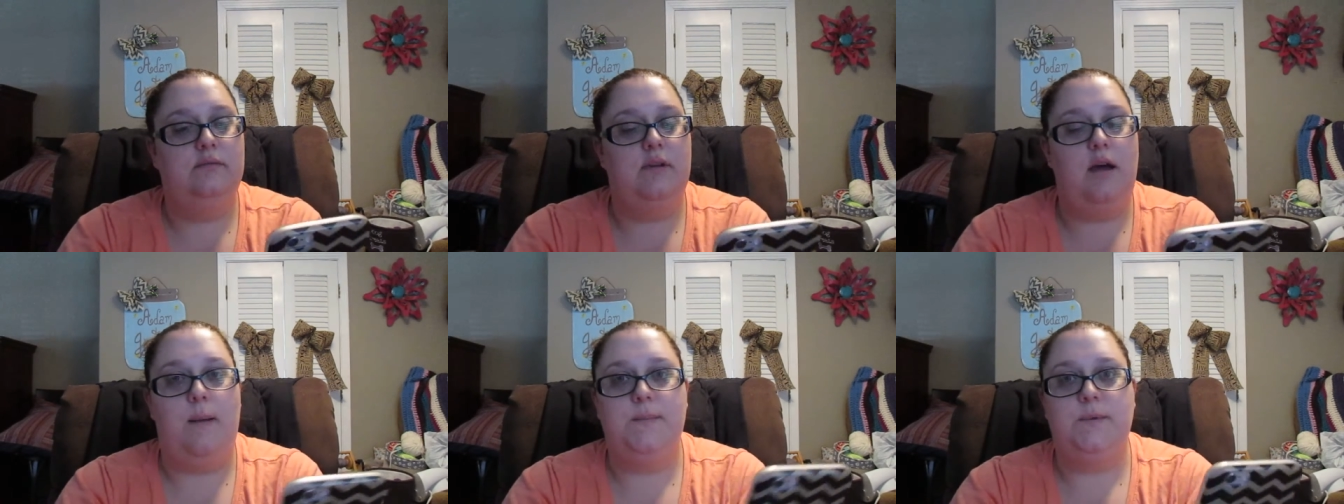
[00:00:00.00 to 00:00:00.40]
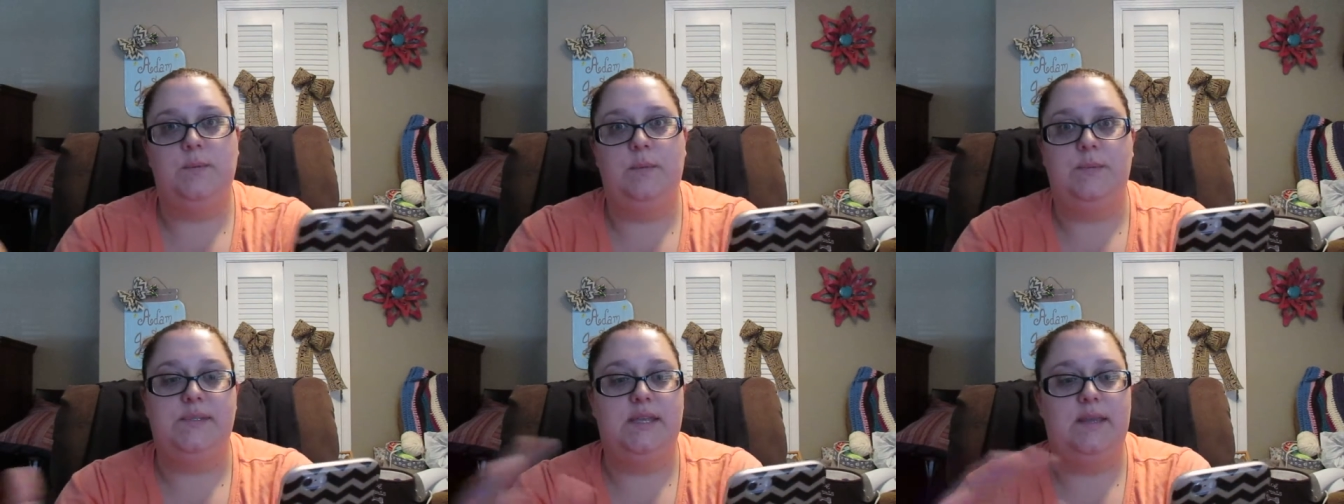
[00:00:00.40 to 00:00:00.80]

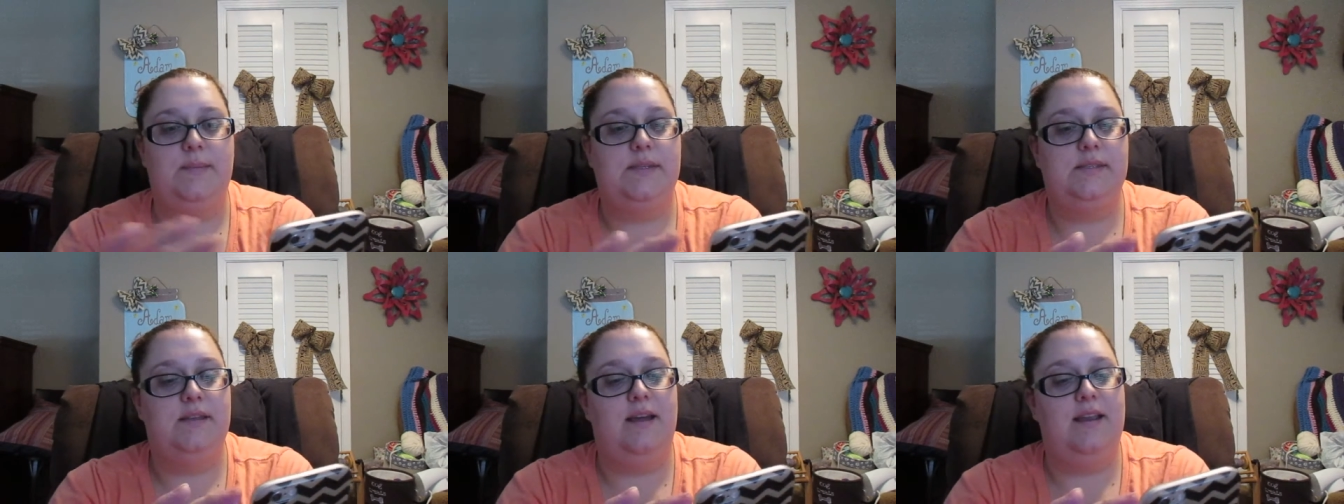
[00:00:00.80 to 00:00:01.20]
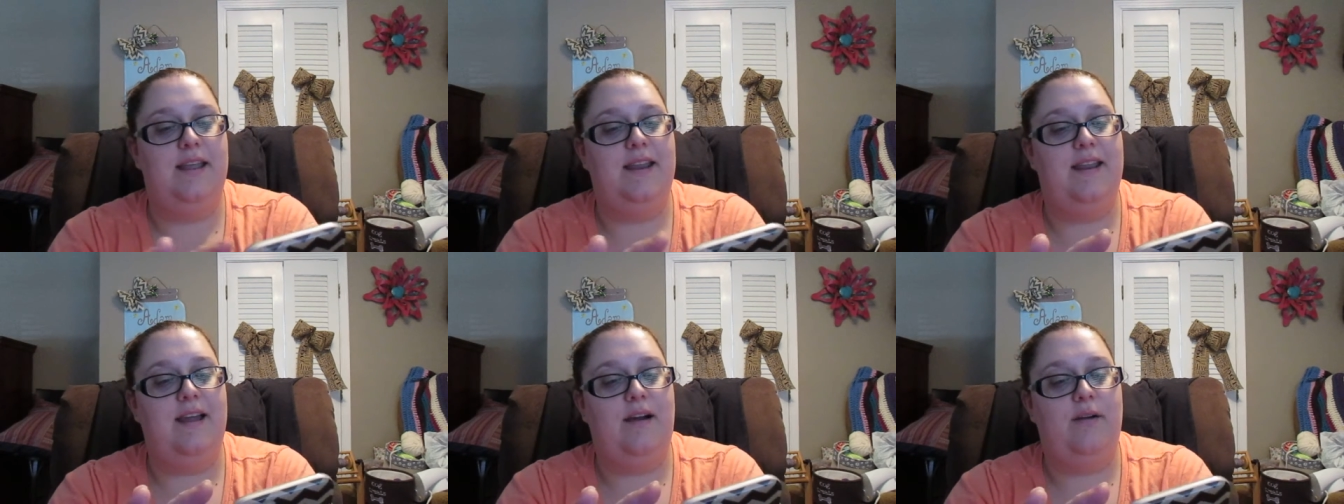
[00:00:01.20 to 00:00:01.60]
optimum sleep is not
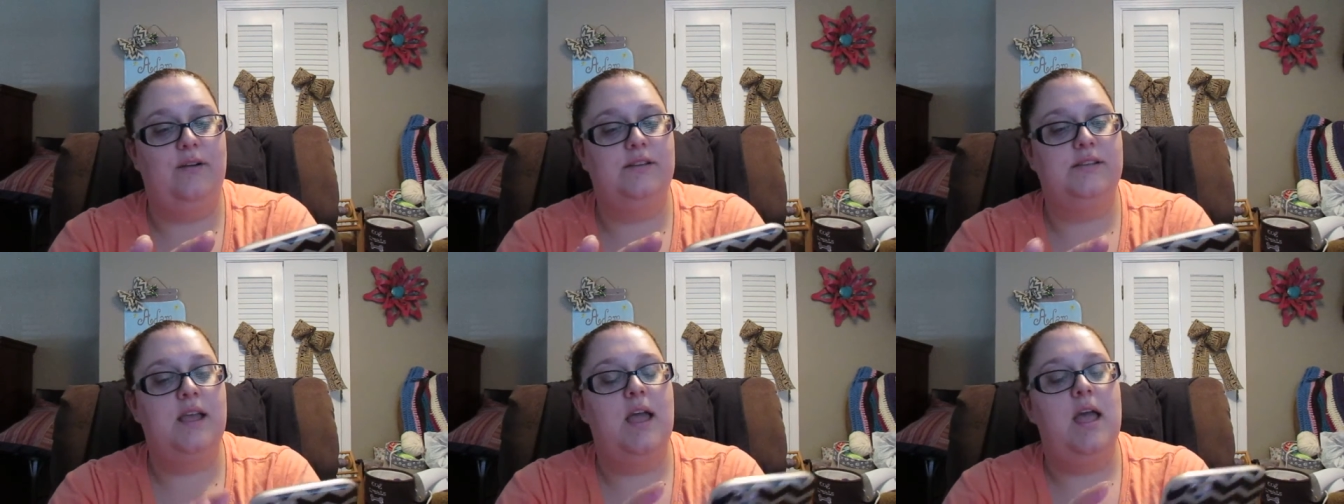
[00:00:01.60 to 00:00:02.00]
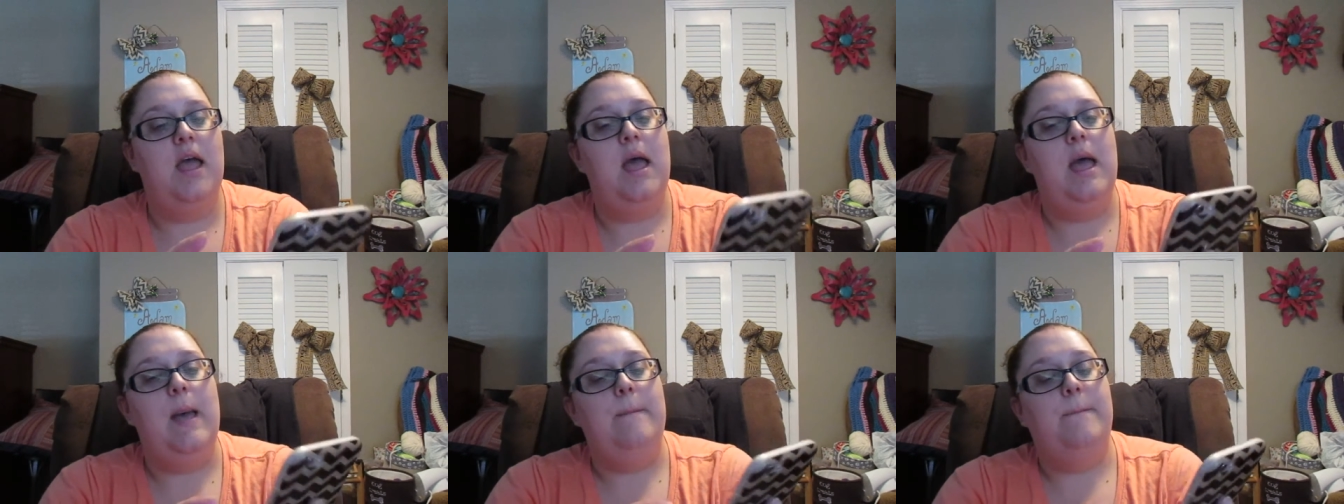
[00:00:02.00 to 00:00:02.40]
8 hours.
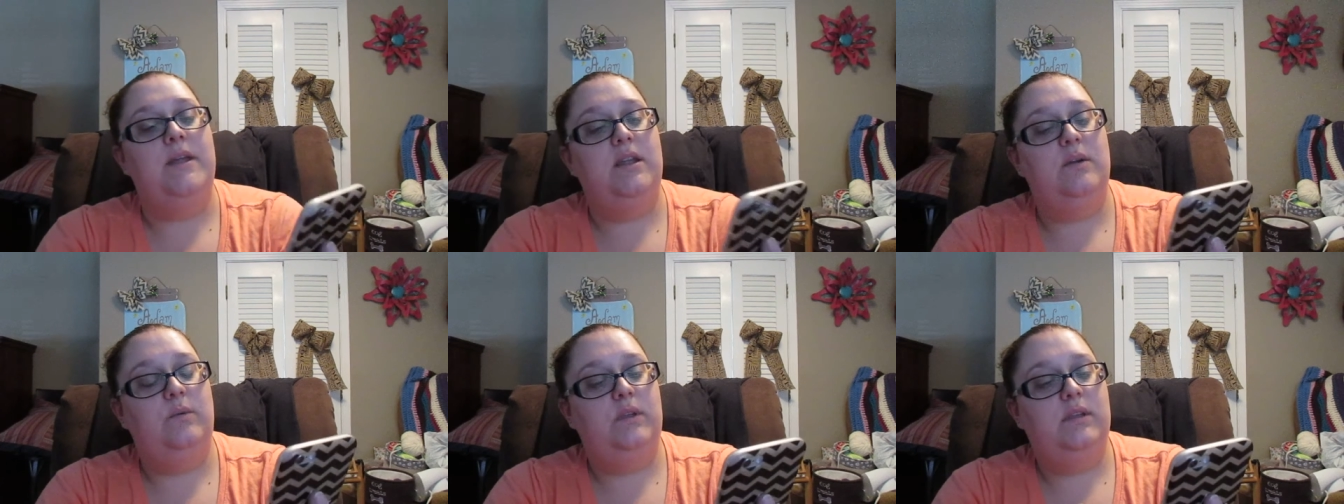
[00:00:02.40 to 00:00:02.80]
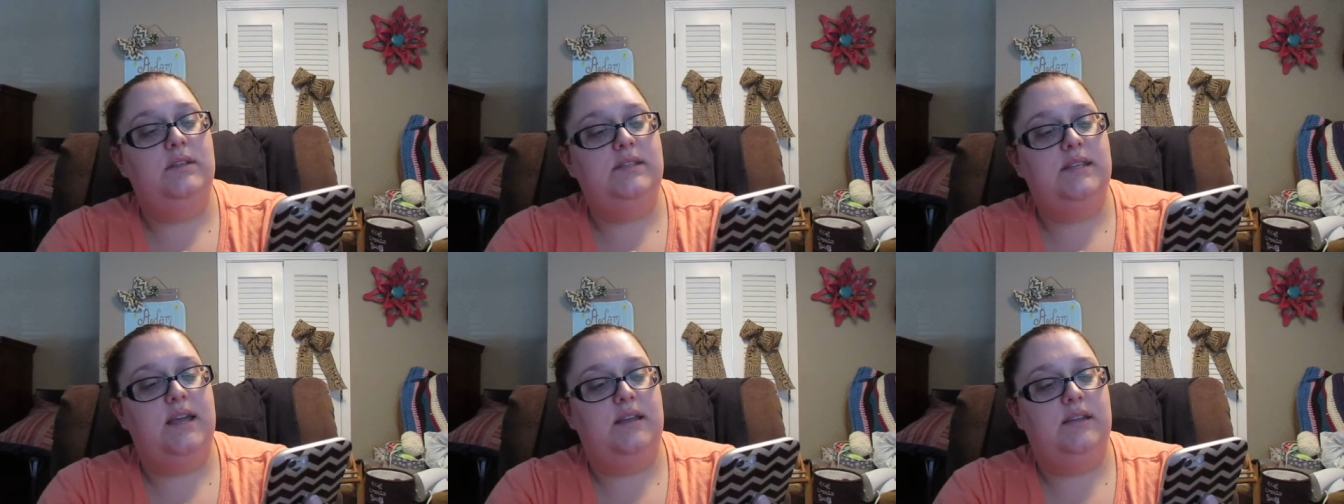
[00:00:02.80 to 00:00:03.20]
But it
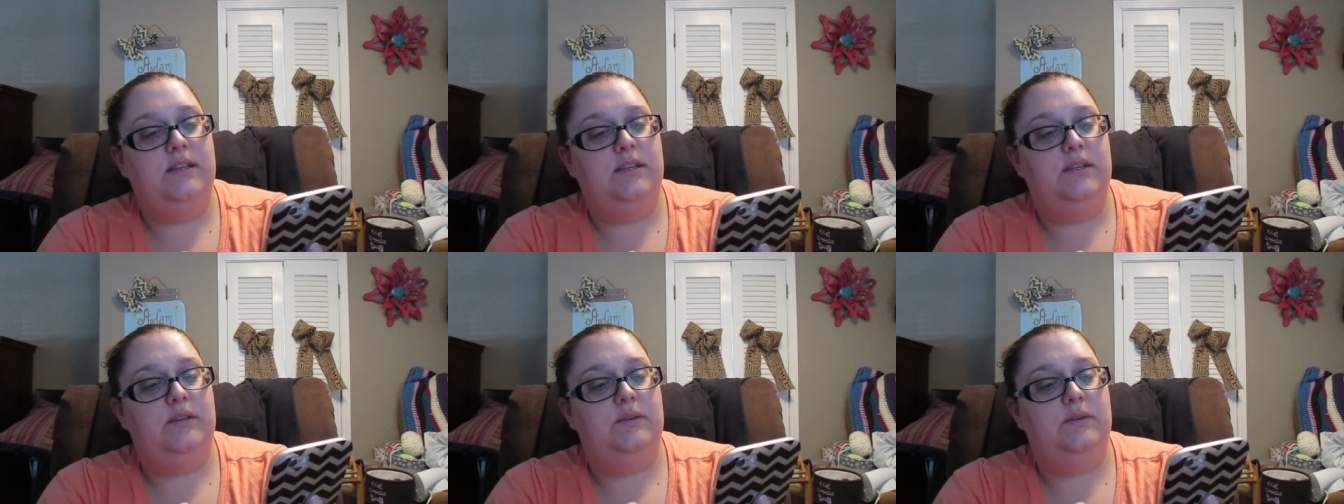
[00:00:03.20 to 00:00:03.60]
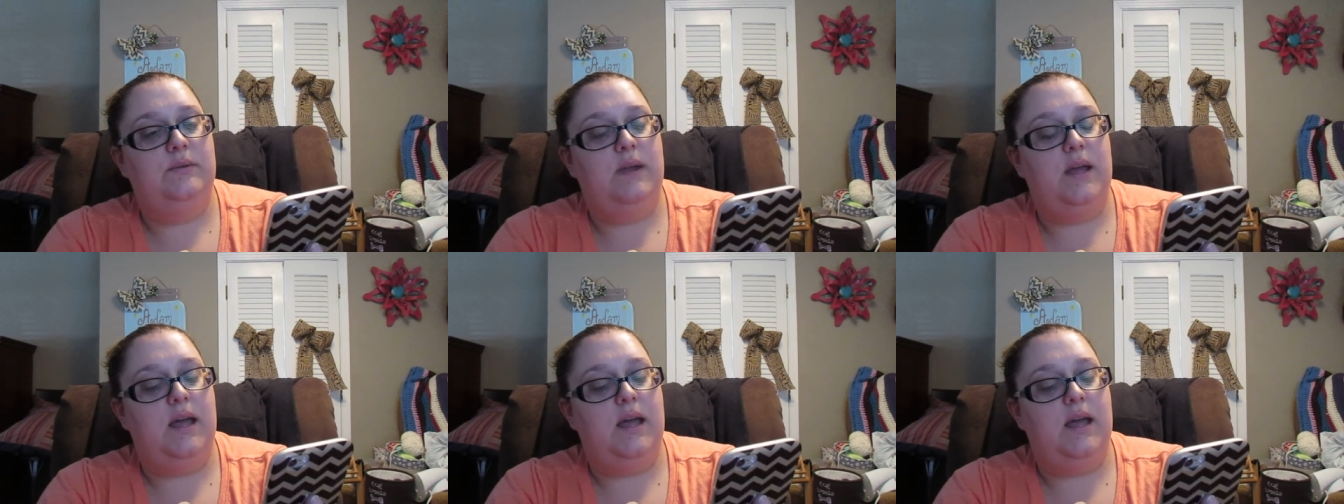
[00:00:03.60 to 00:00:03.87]
will tell you